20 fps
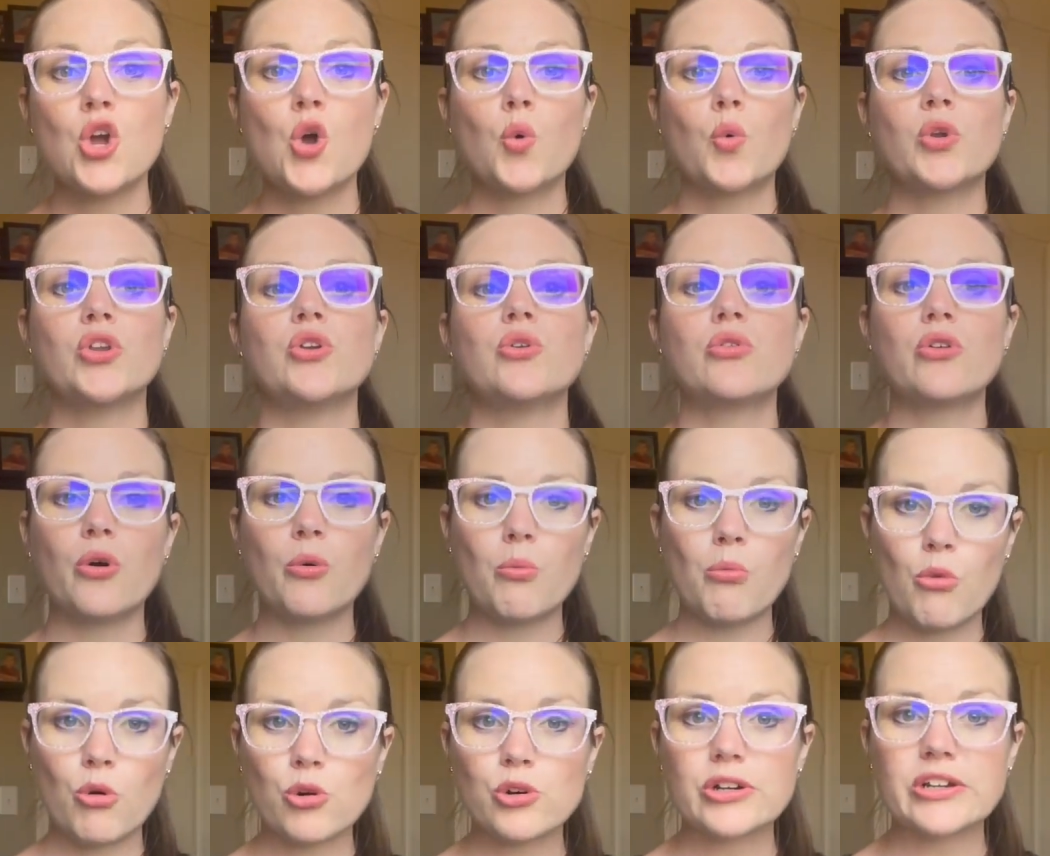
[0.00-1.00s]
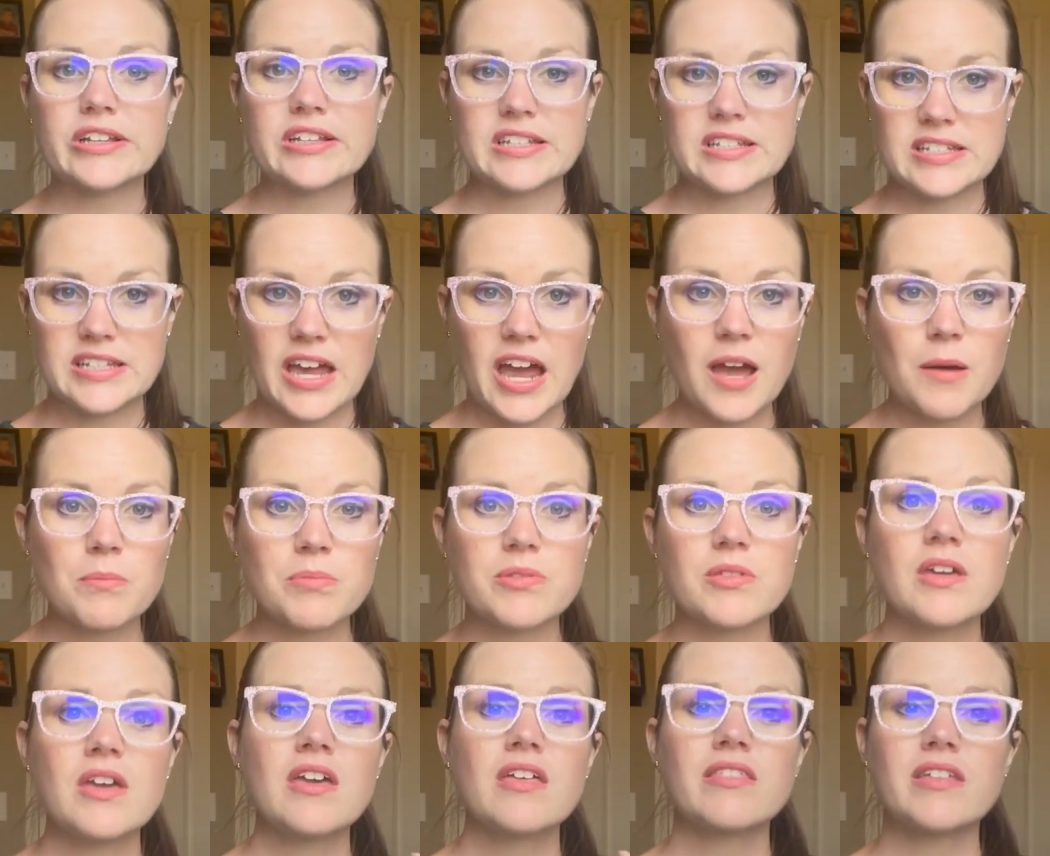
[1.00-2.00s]
When you go more in depth,
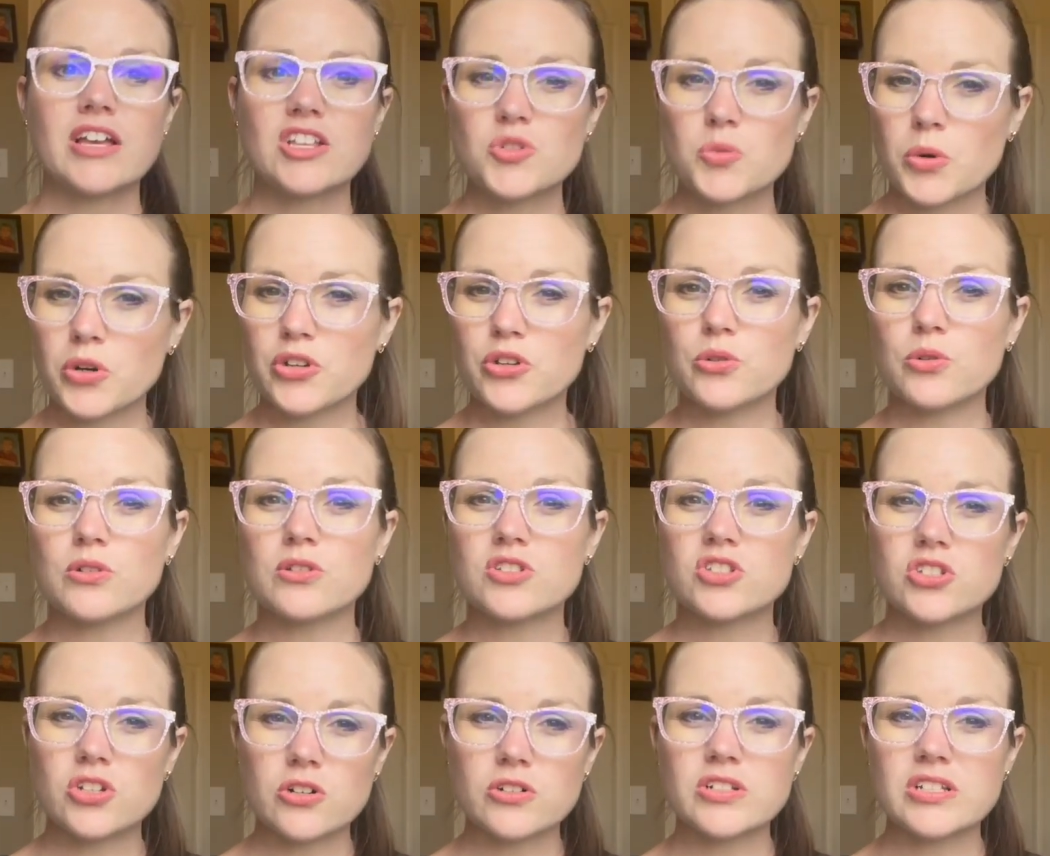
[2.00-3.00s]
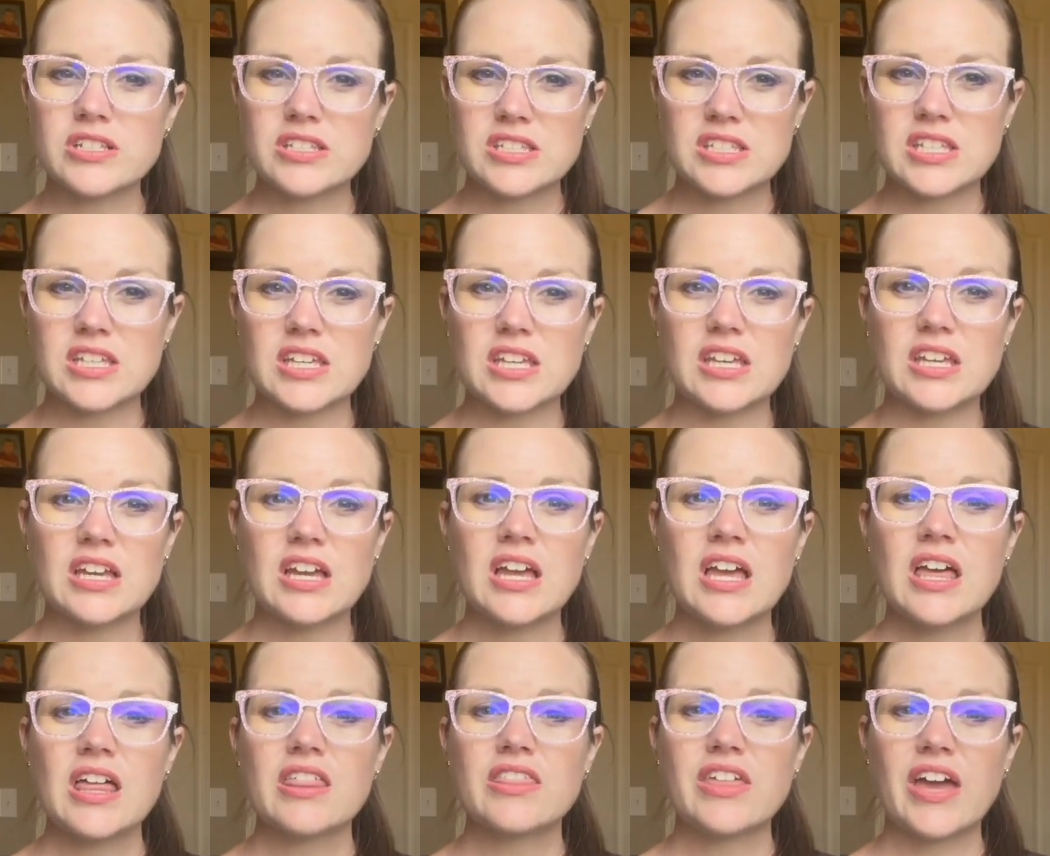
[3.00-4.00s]
that's where you'll start to see
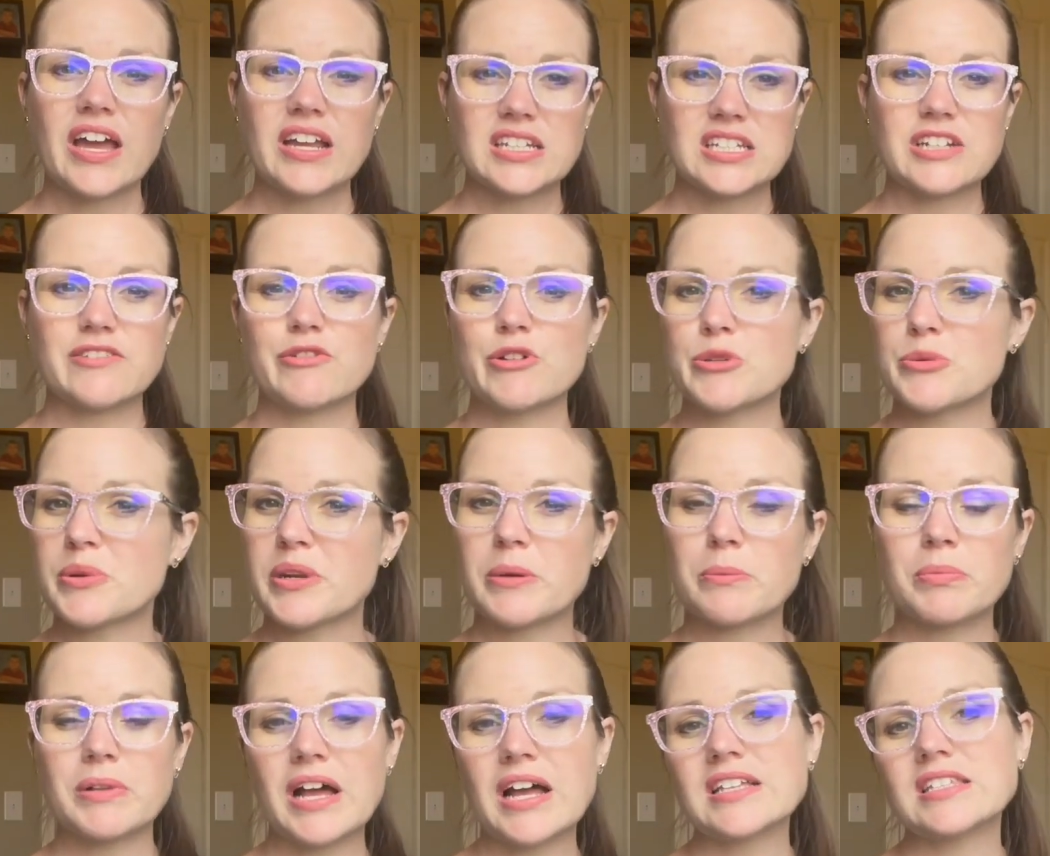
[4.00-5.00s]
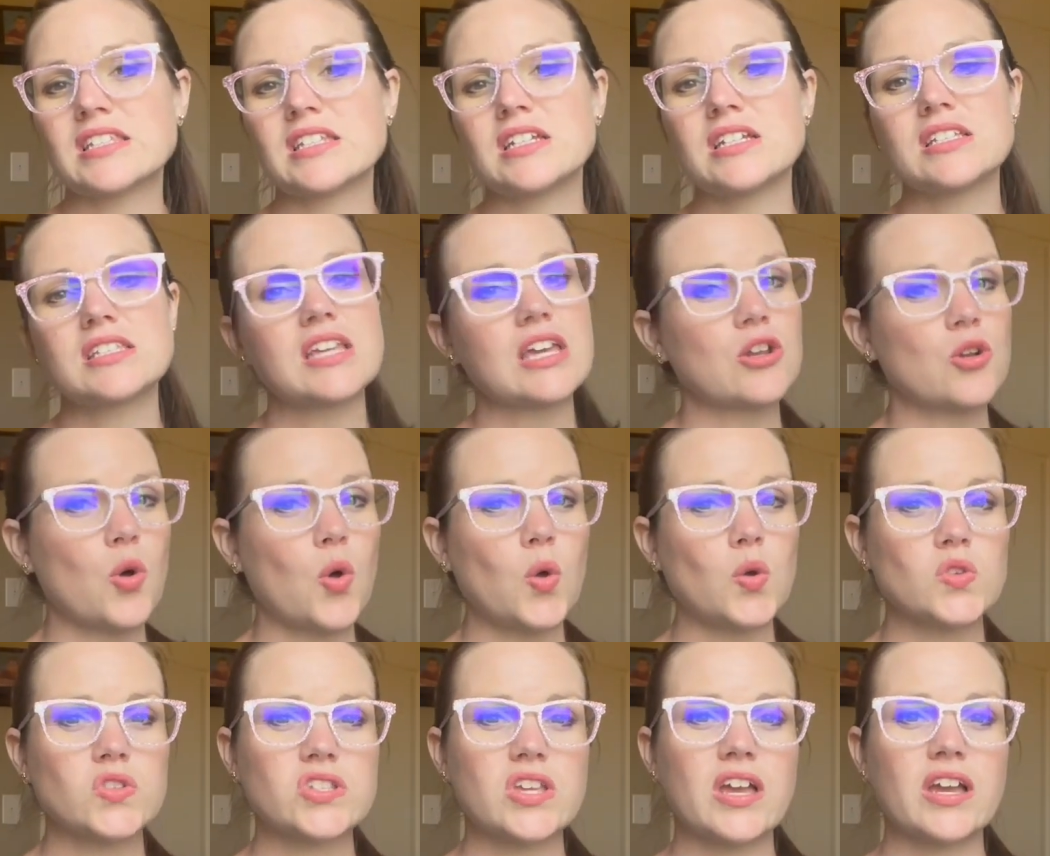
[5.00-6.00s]
that difference between Placidus and whole
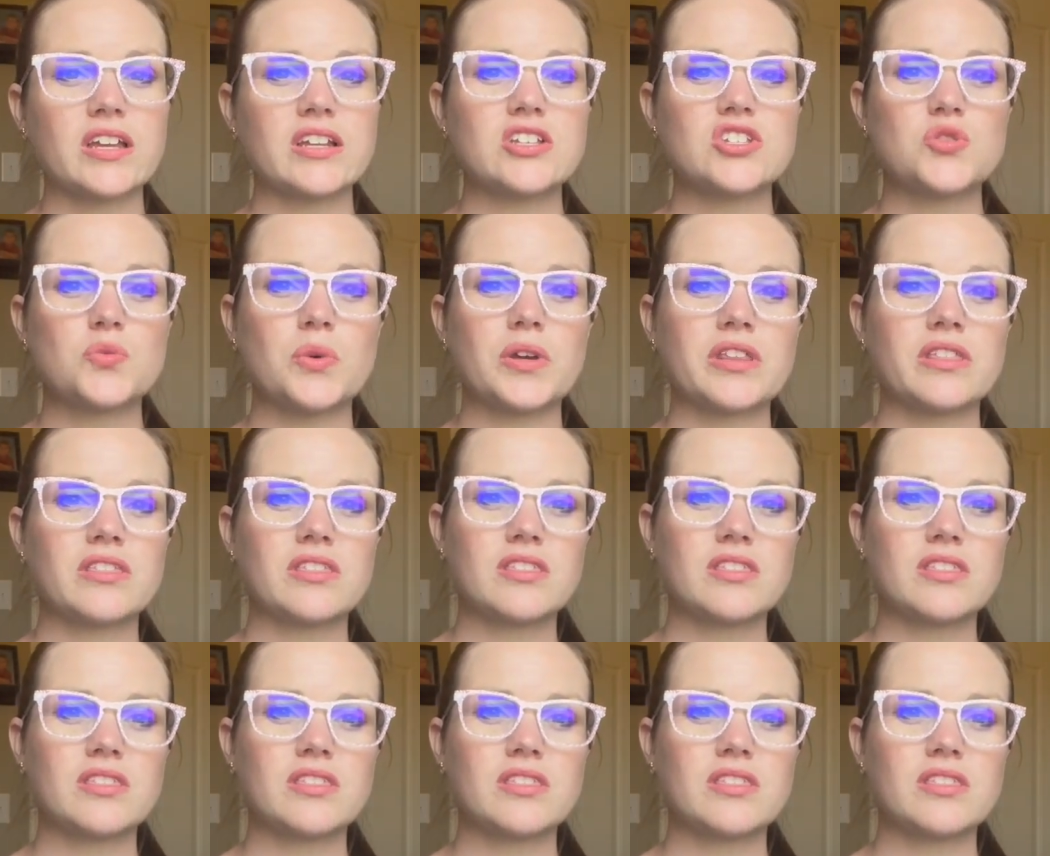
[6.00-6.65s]
sign is with